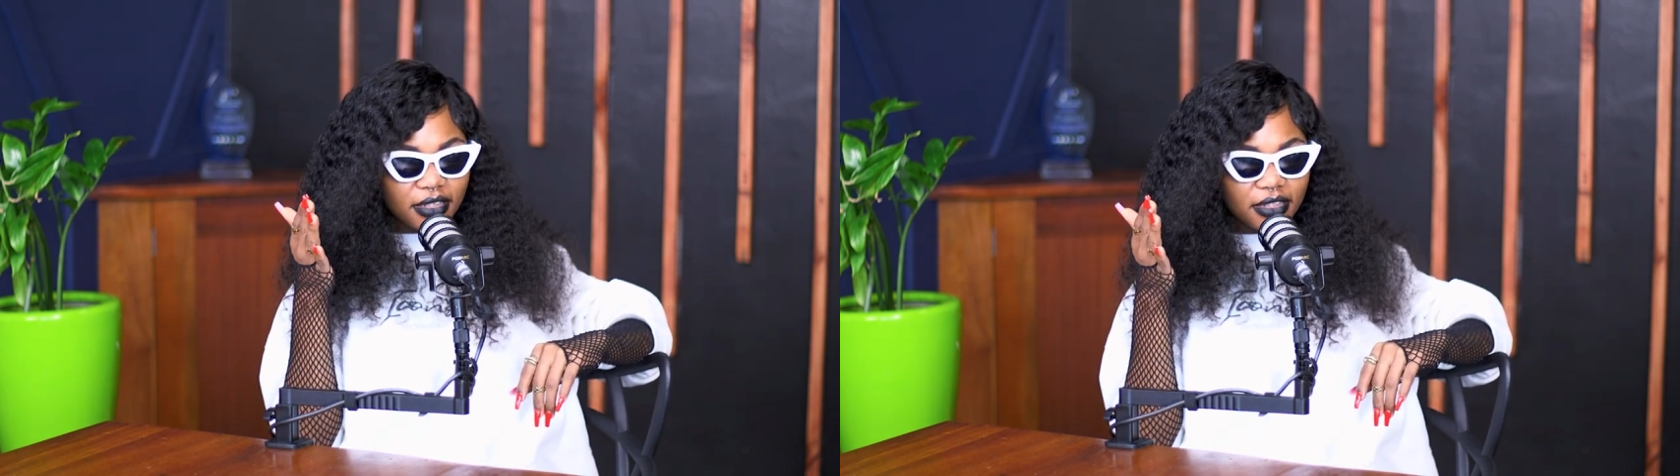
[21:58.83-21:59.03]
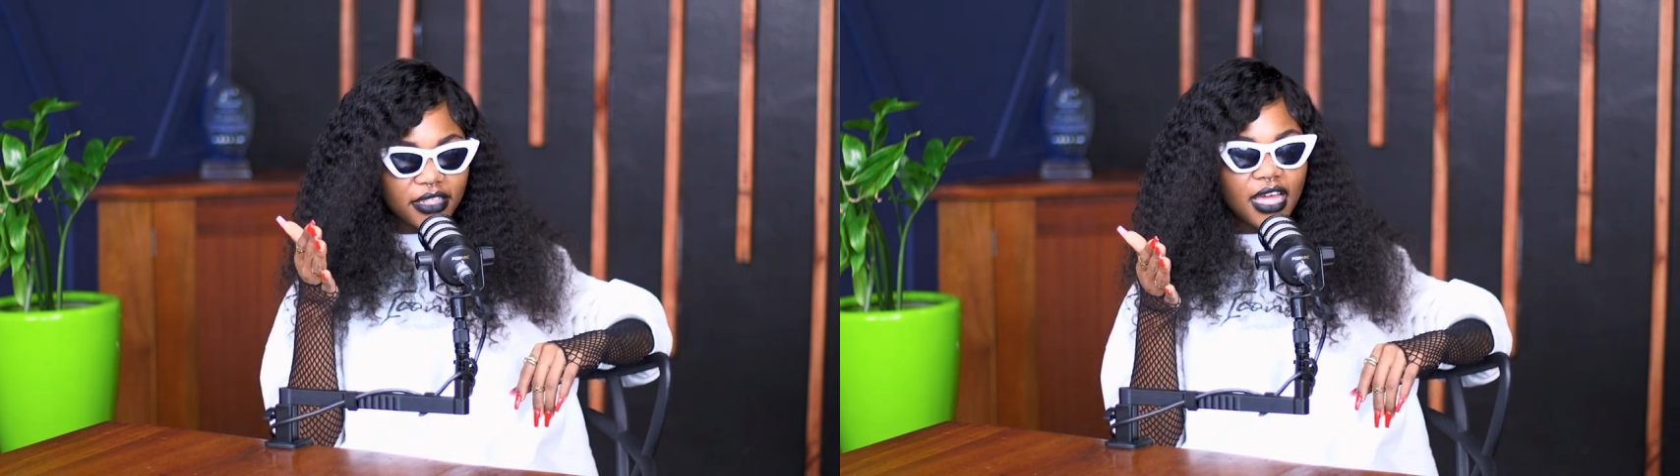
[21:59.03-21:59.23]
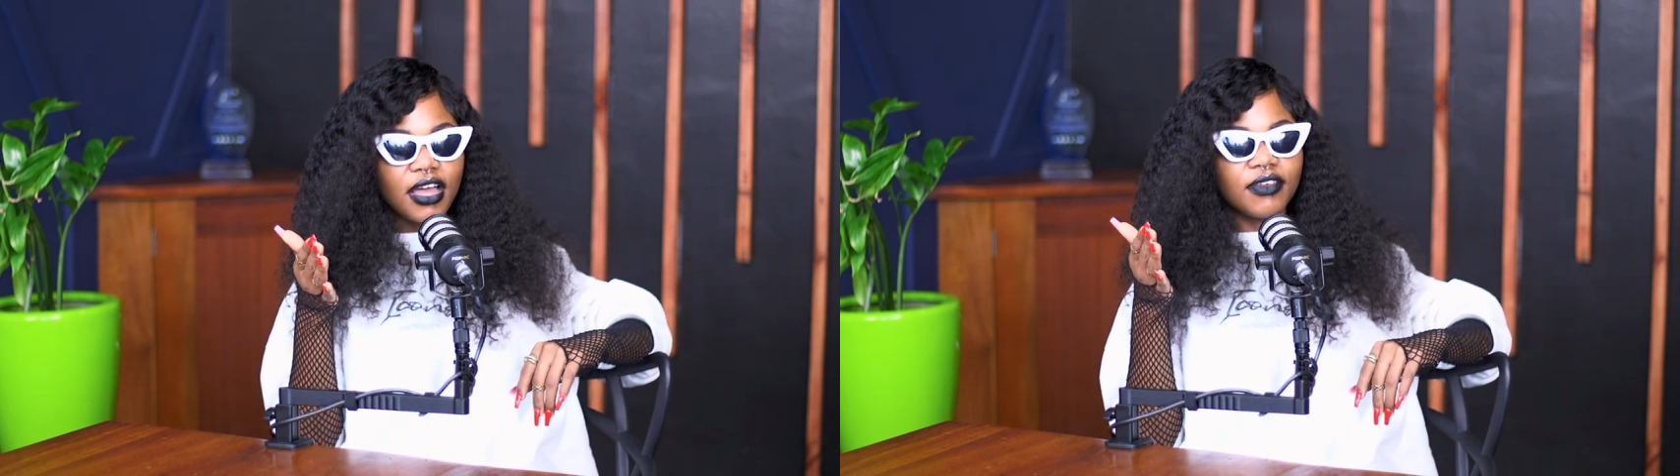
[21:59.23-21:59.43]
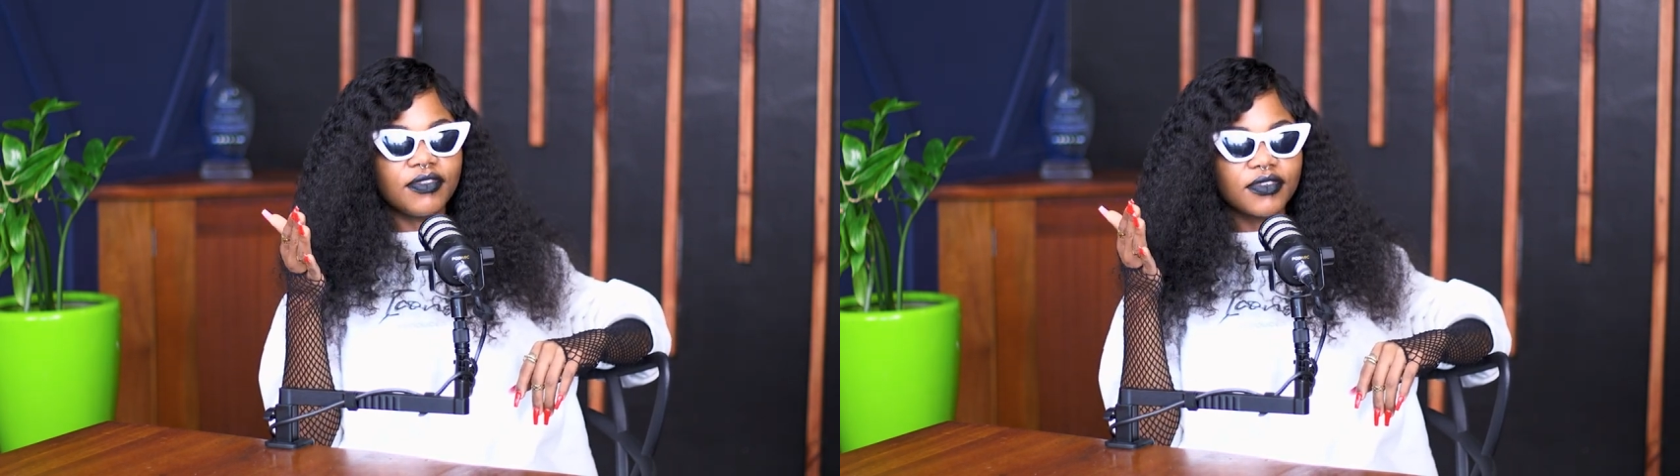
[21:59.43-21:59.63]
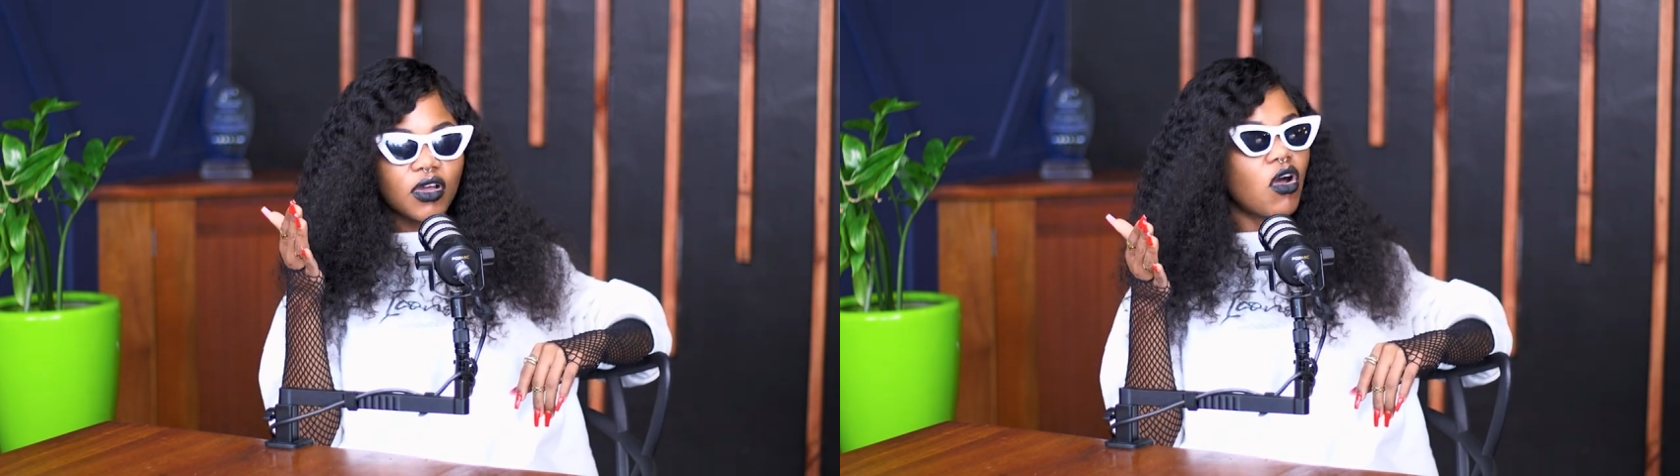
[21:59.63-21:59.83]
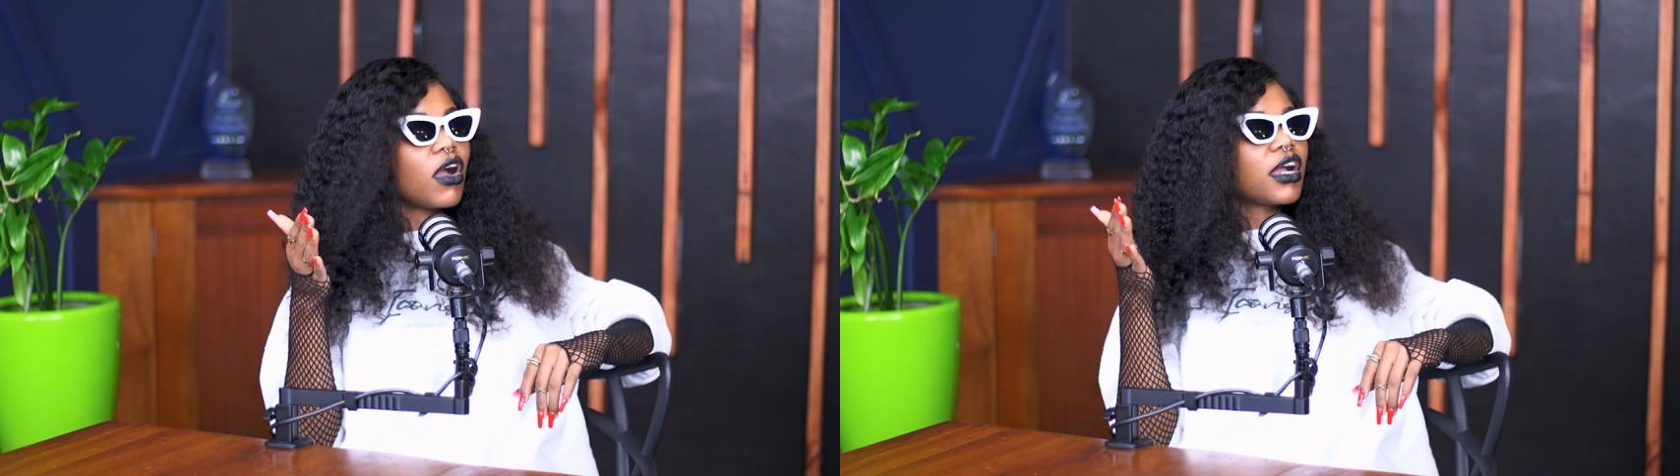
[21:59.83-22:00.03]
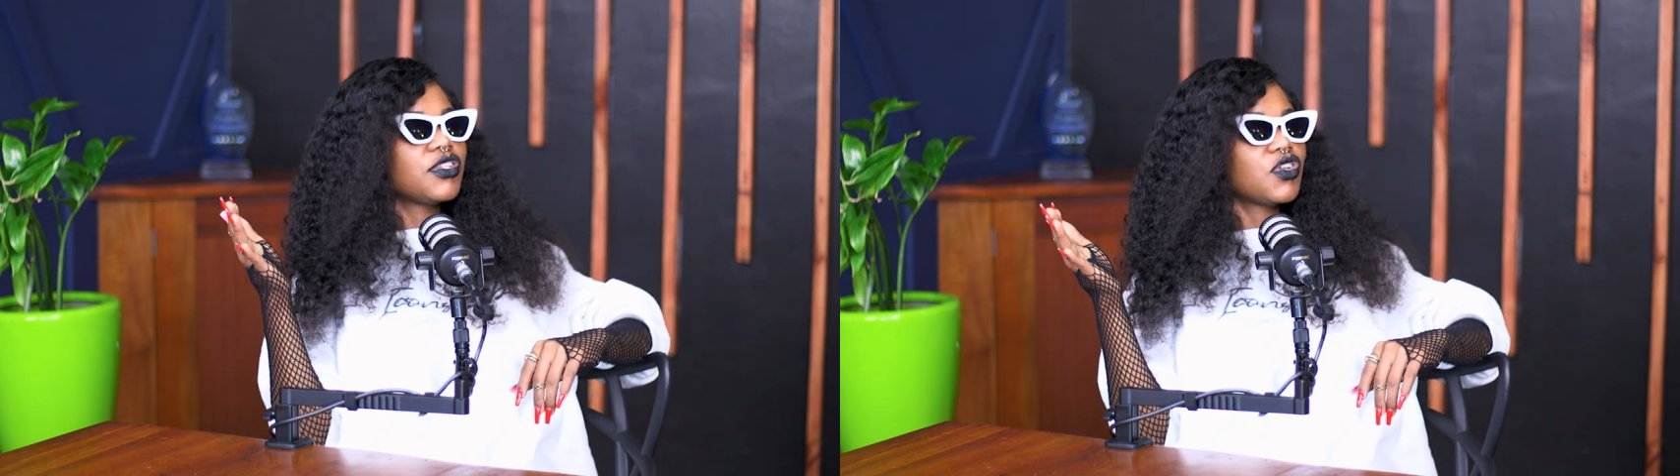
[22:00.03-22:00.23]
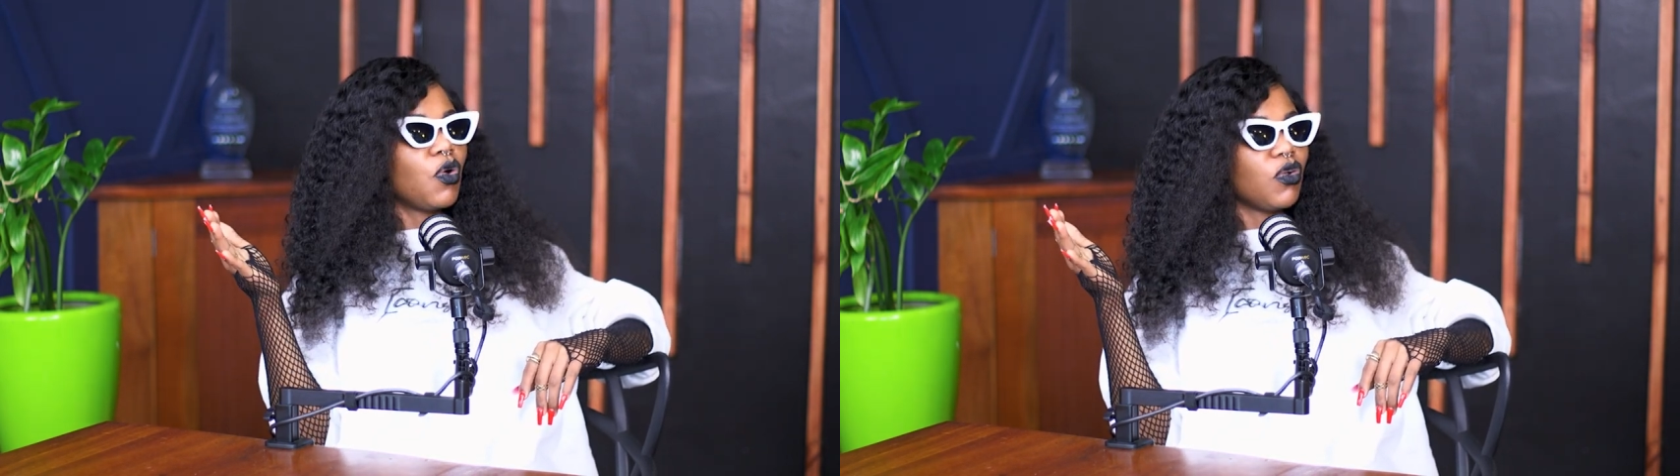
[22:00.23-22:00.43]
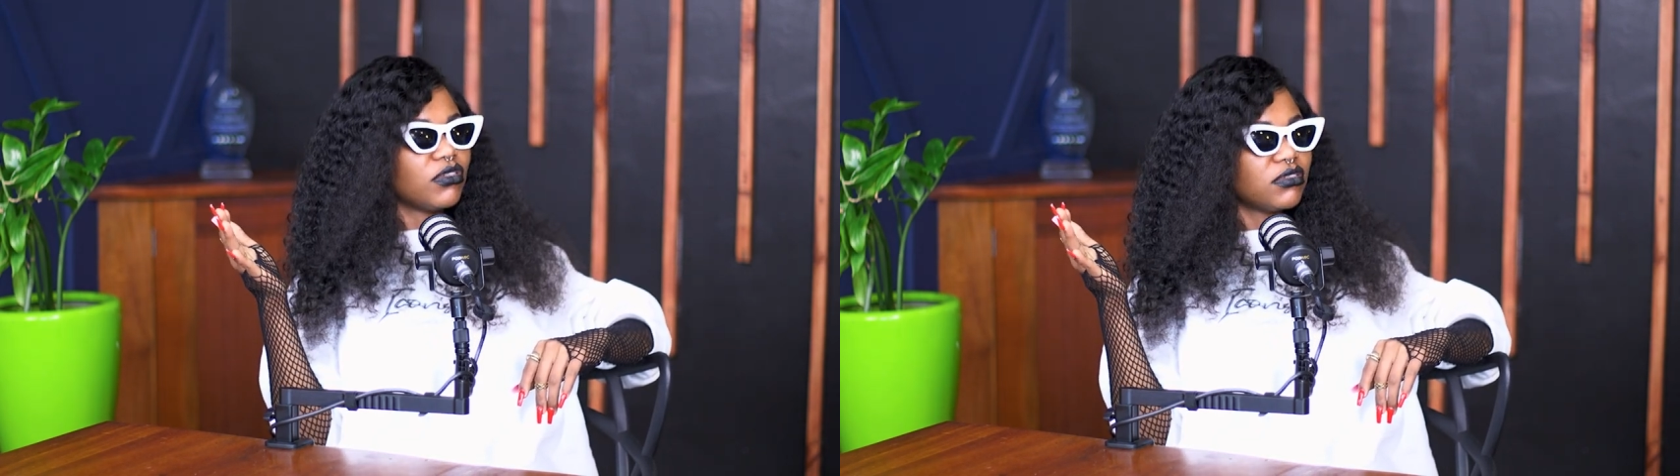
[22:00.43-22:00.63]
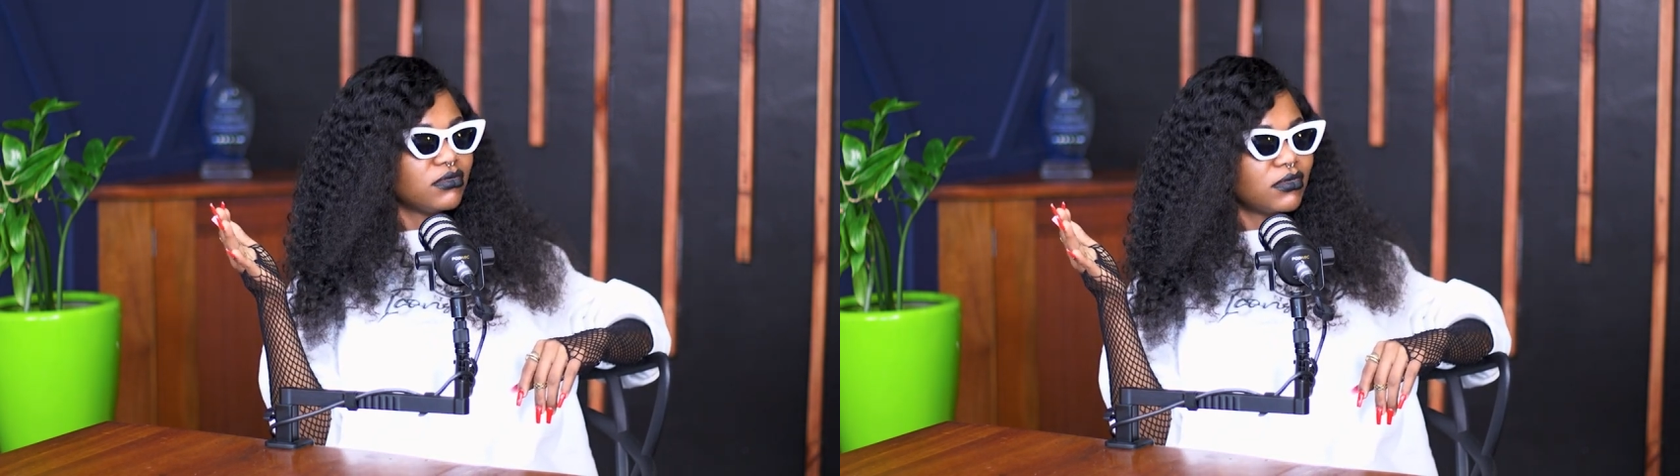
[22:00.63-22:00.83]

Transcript: love conquers all.